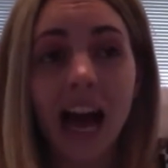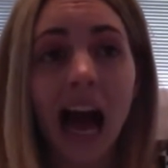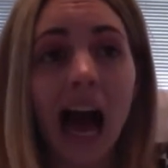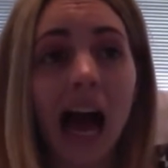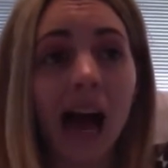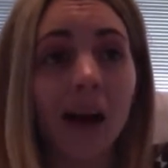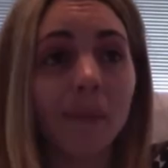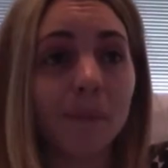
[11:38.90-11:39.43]

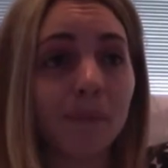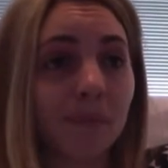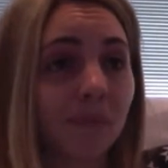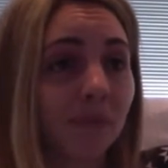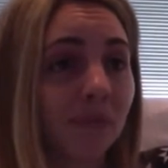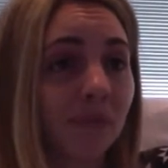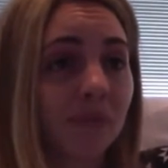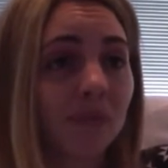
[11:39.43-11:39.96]

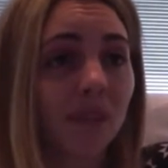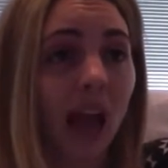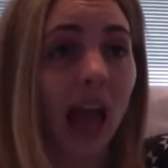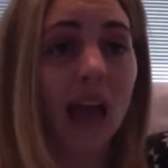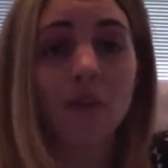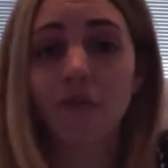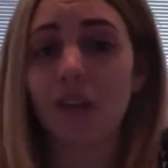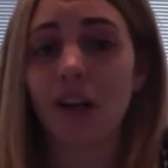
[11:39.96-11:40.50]

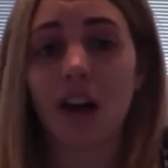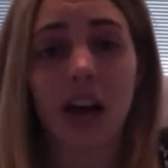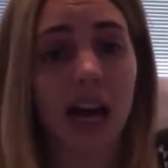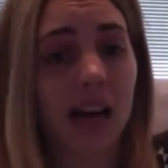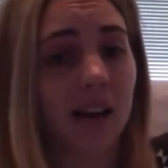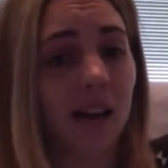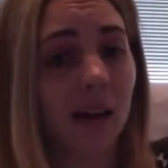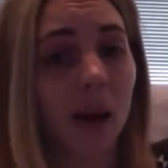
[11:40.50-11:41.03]
every
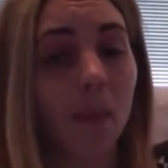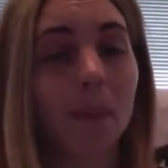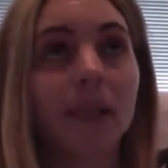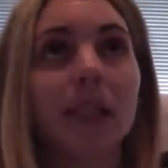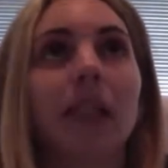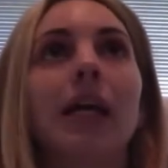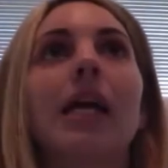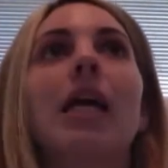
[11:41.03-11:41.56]
night.
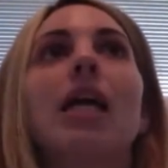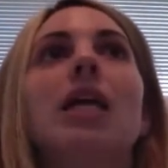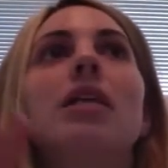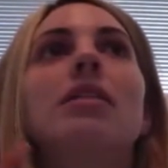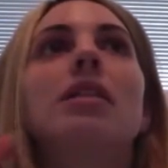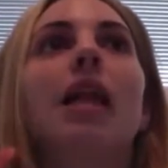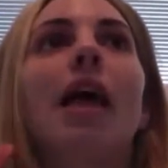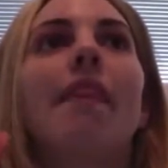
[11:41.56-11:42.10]

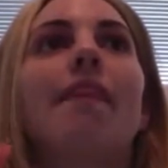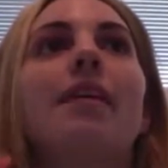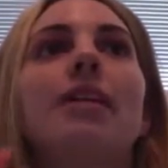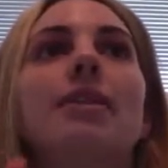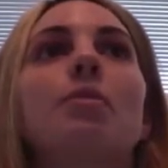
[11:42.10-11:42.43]
Please let this